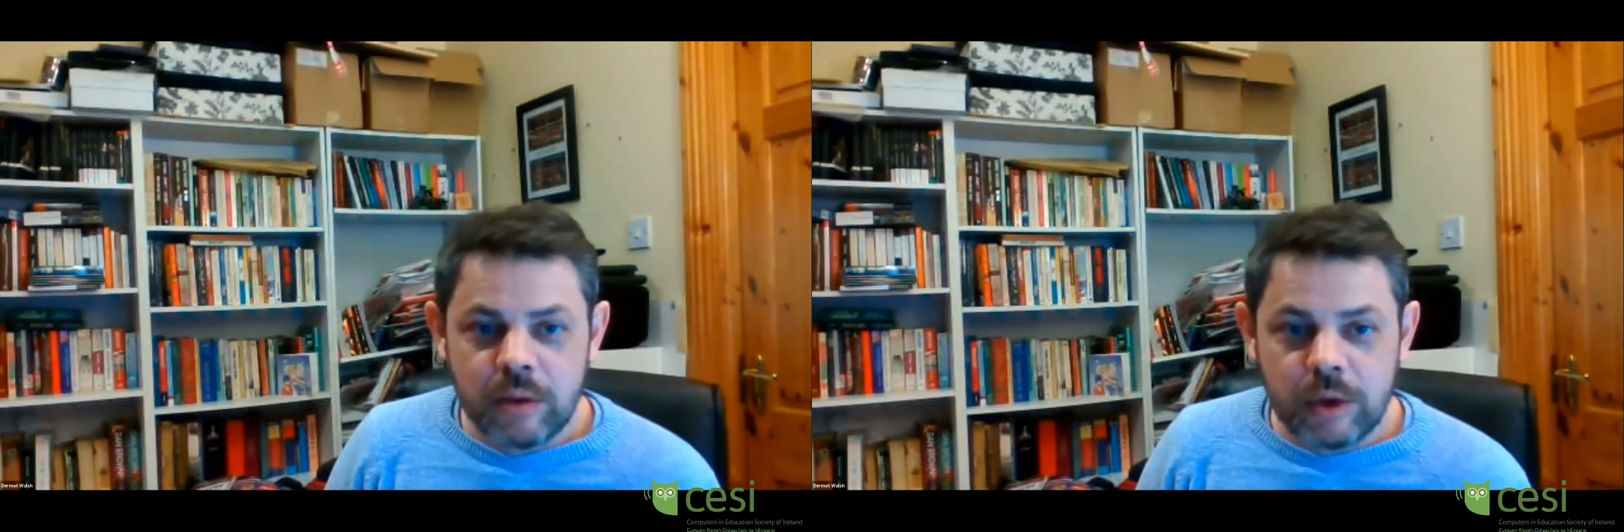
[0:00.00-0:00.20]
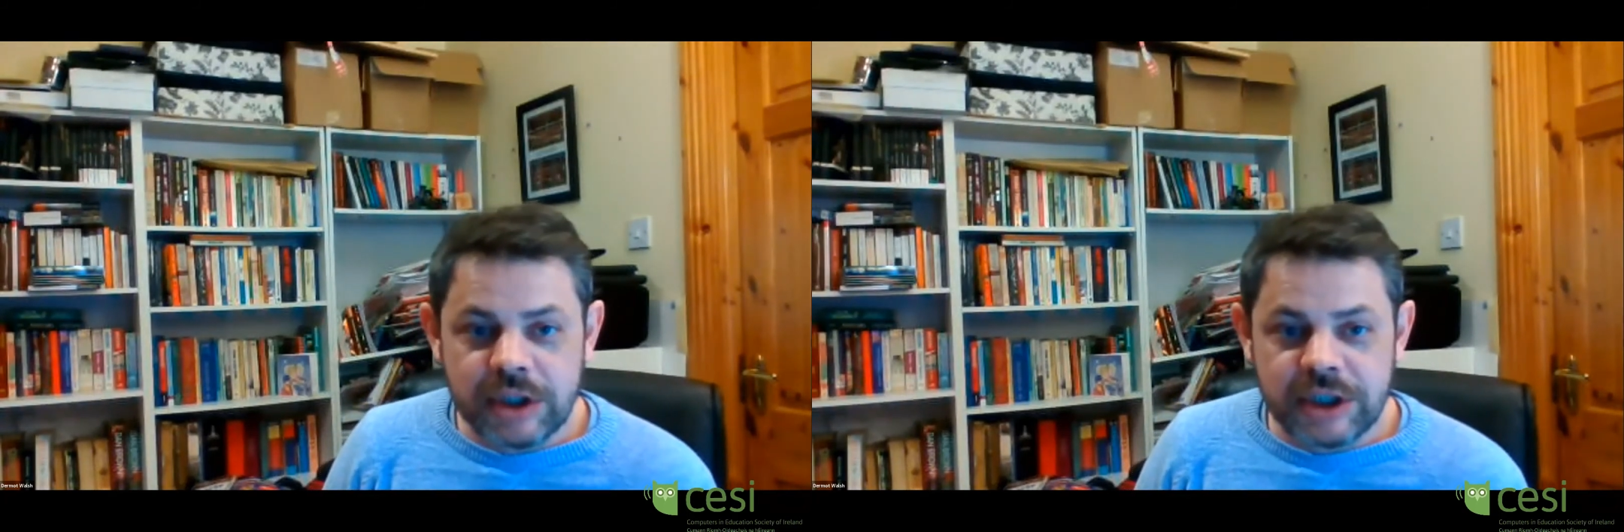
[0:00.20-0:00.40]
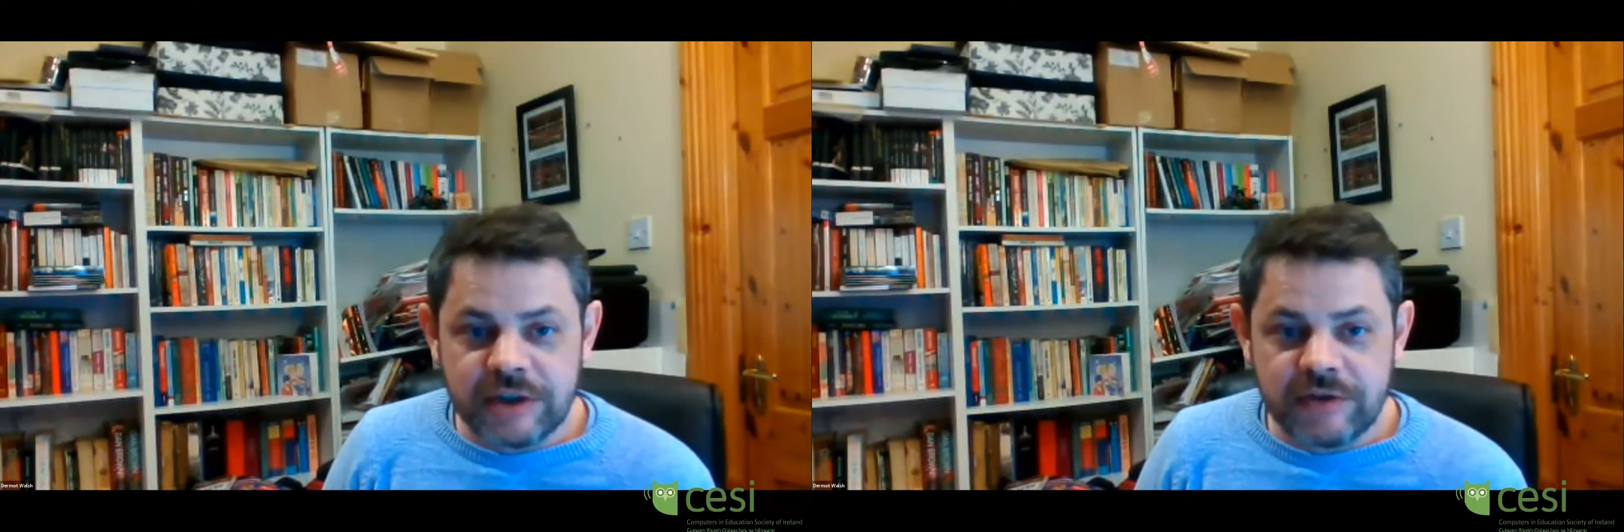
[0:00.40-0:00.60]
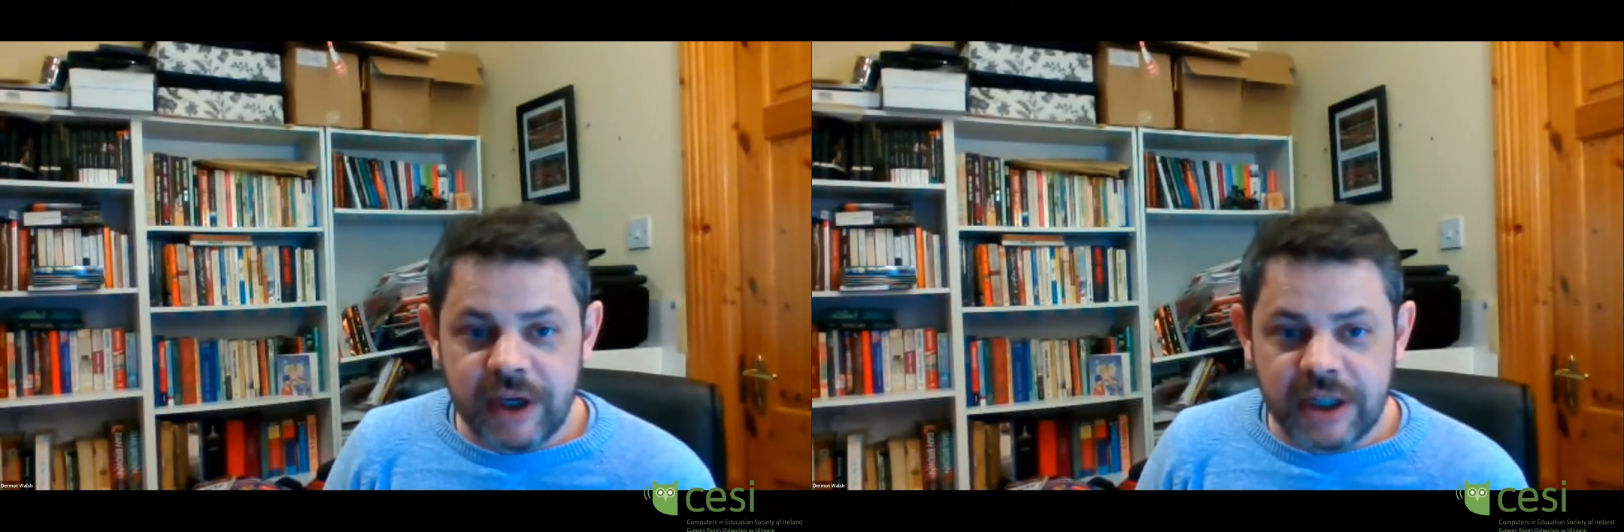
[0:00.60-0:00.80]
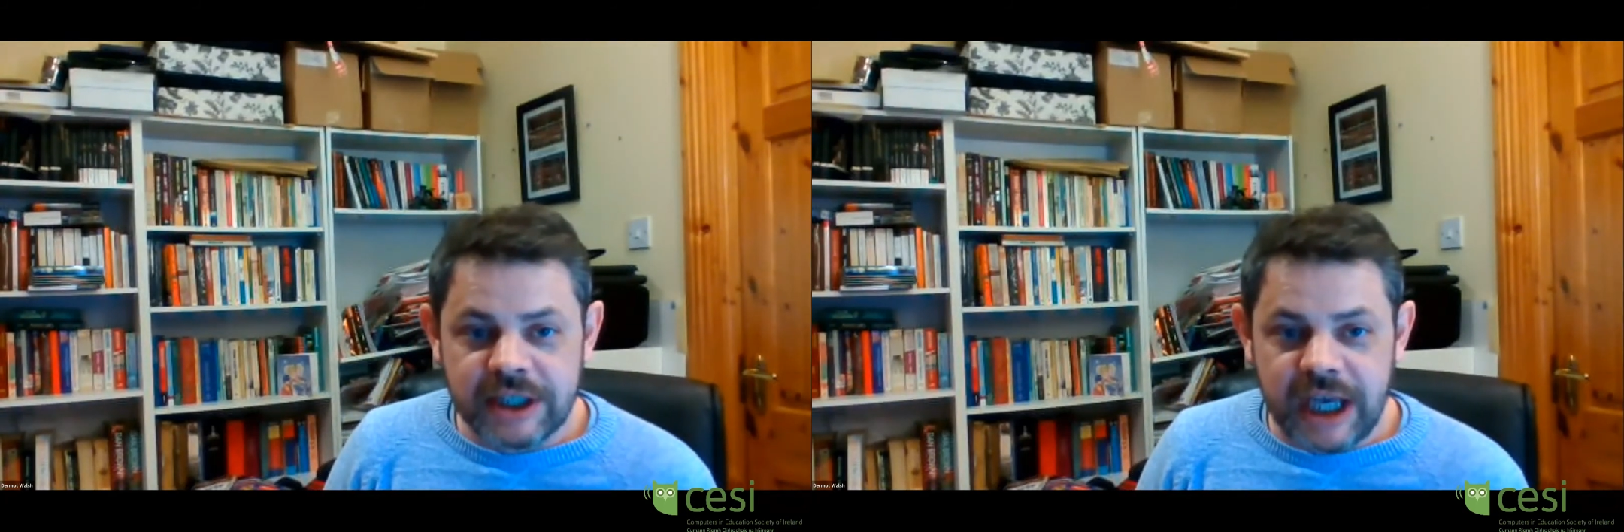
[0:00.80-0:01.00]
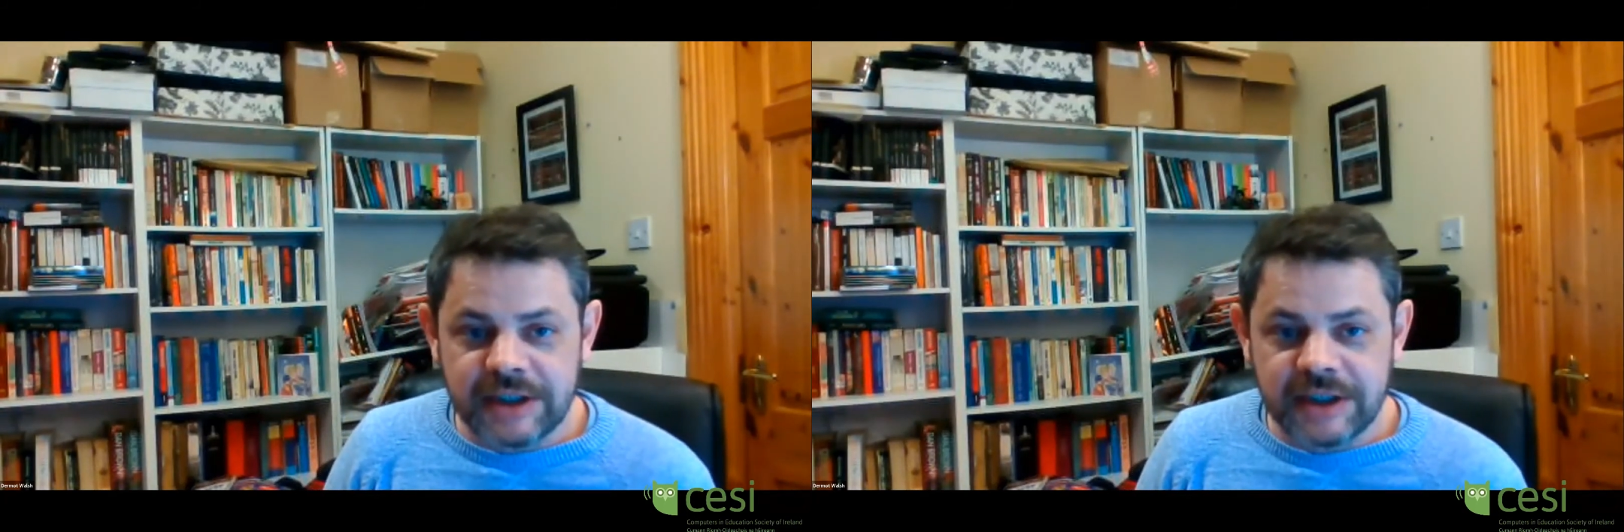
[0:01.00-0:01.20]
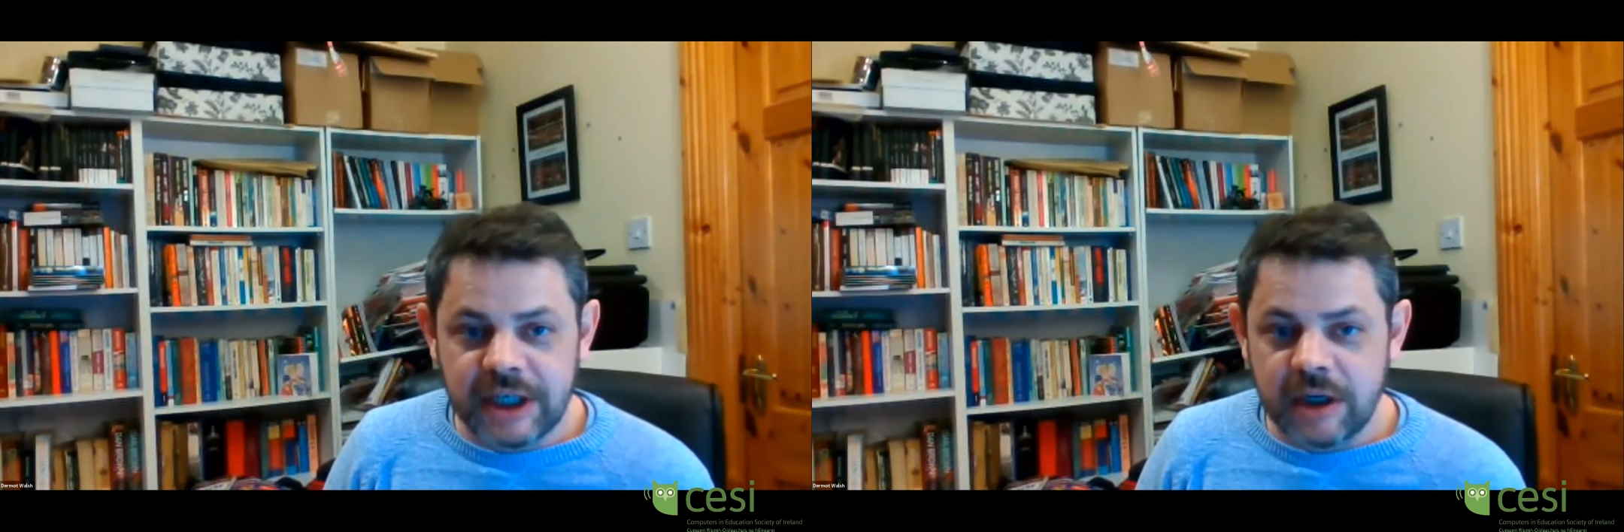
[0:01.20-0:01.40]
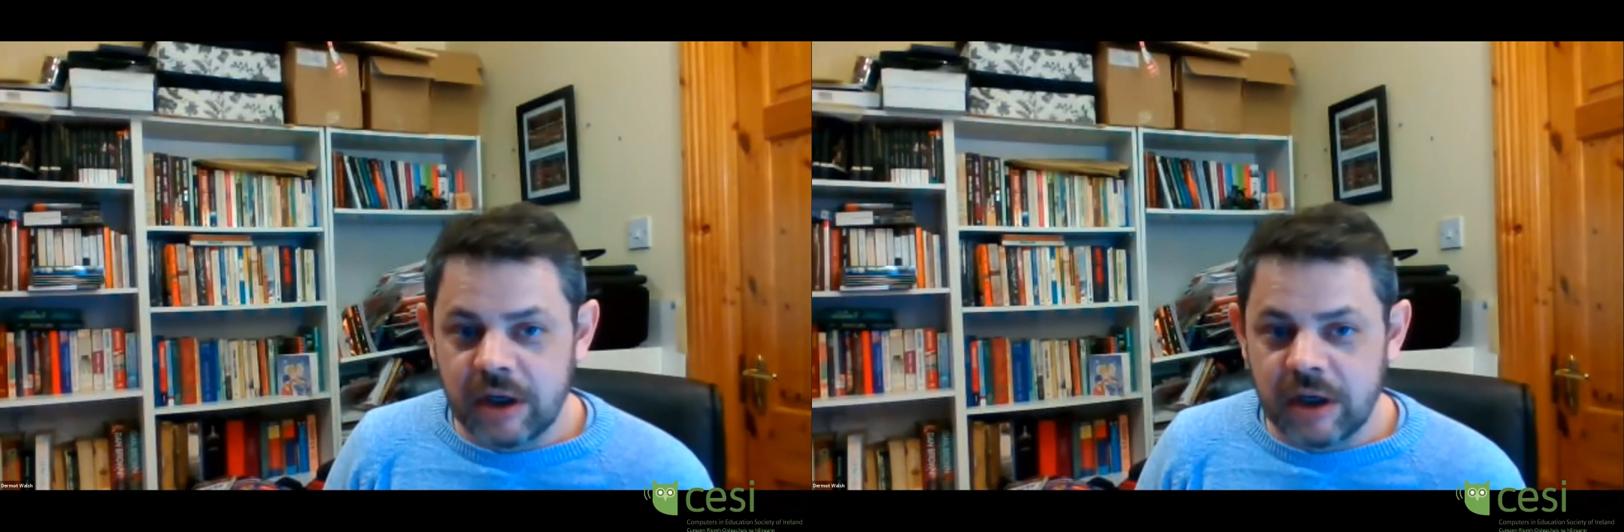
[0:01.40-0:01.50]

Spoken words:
which is fantastic.